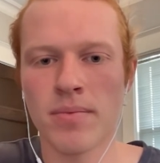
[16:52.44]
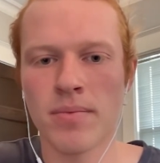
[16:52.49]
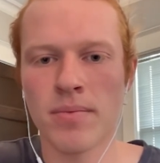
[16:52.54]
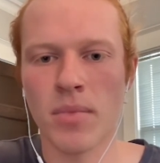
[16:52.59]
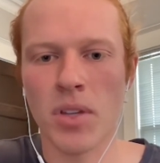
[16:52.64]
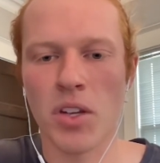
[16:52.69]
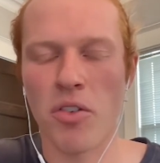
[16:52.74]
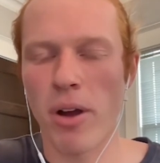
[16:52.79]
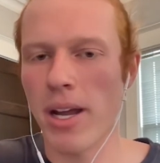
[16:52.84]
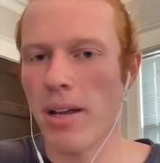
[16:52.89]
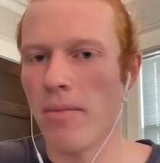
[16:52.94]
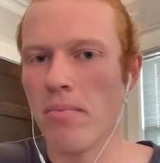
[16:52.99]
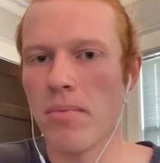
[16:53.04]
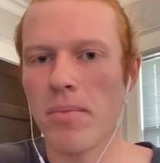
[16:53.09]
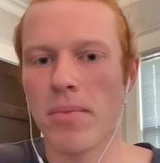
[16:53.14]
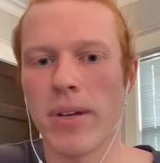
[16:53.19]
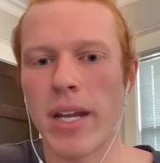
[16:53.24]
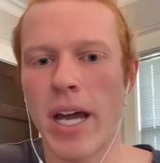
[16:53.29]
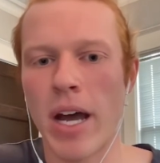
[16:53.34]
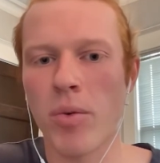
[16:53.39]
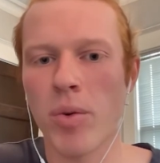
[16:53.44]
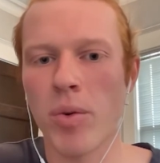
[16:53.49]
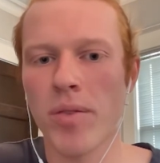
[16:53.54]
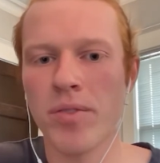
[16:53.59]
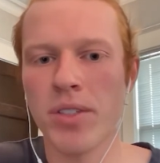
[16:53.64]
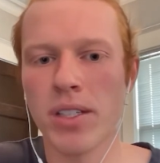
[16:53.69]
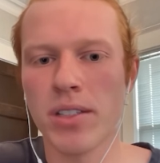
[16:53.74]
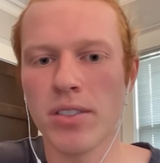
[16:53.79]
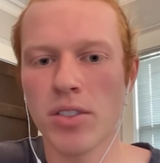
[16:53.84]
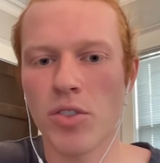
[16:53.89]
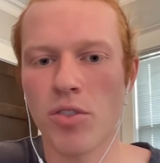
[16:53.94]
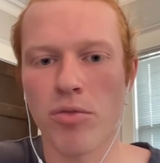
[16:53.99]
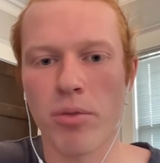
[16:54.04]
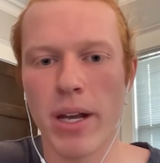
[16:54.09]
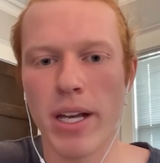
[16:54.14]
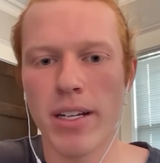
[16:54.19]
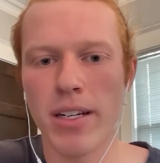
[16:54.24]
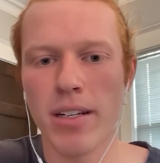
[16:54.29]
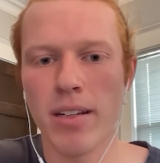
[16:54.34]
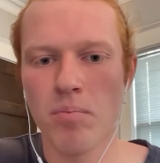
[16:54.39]
Great, now we've just
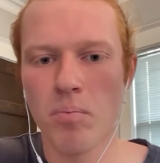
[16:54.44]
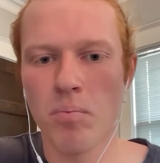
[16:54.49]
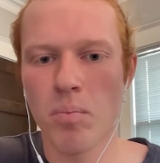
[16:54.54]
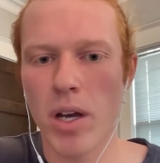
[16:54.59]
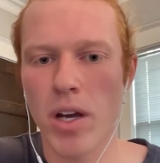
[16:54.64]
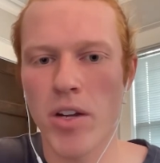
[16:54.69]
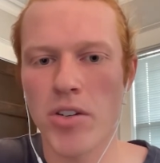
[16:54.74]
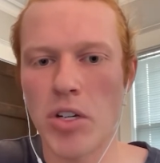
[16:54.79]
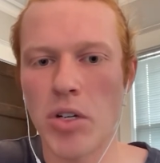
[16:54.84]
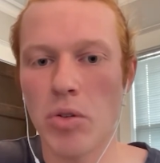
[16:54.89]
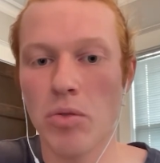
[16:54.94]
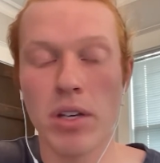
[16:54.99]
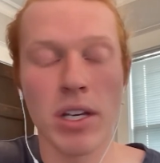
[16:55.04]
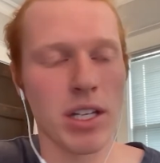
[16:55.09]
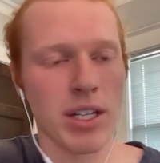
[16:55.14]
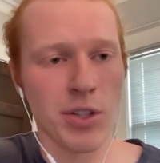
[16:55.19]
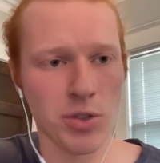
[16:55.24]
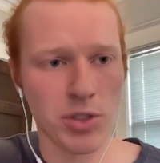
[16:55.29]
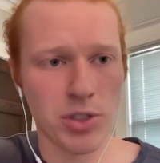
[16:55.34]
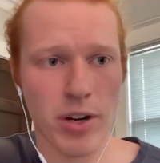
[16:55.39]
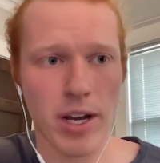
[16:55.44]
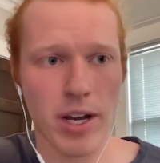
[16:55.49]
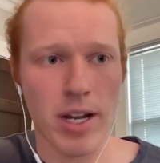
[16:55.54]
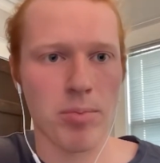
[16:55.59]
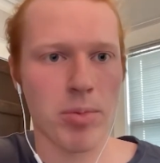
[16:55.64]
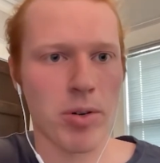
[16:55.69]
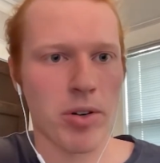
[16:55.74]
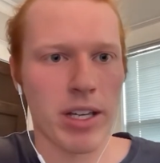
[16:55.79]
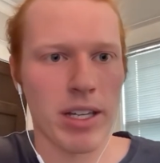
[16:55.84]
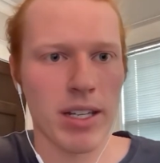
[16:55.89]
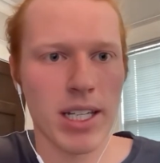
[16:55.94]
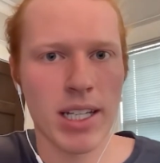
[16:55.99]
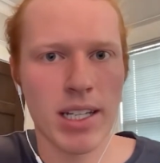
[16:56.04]
created a new getUser endpoint.